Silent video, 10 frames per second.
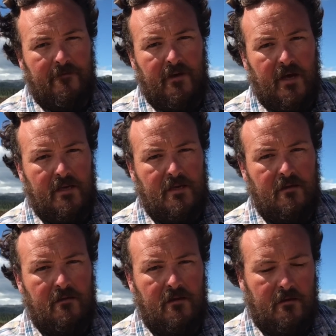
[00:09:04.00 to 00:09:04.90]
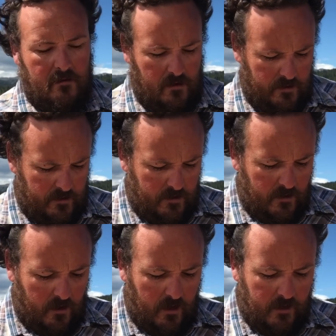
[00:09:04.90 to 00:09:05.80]
fit.
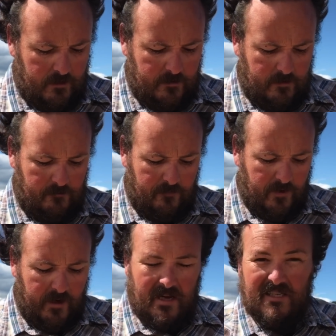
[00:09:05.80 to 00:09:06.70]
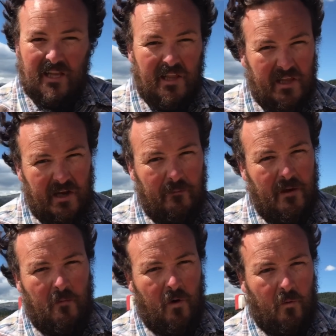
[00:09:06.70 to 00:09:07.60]
But it is a little
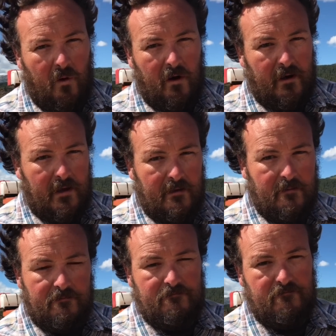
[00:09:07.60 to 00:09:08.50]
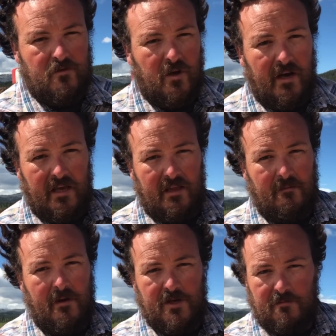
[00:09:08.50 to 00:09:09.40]
bit more work trying to get
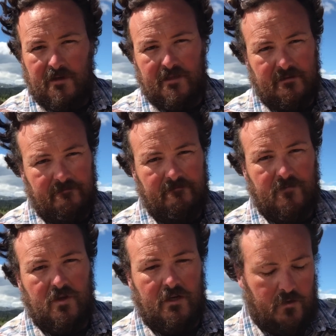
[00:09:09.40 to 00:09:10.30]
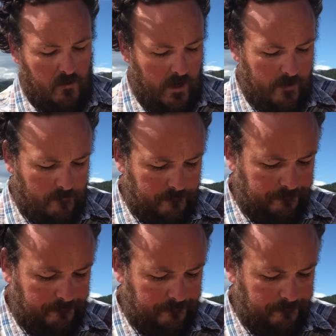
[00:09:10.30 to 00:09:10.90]
the measurements just right.